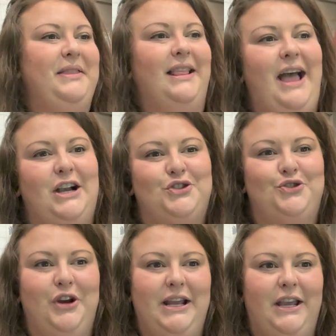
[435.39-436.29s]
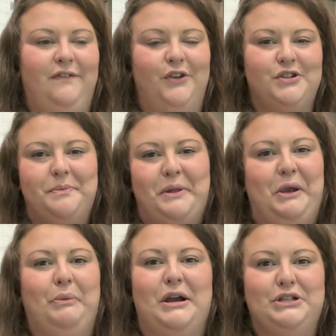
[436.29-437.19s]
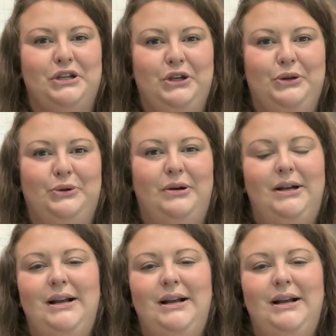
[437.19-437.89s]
the last drink if there's some like residue,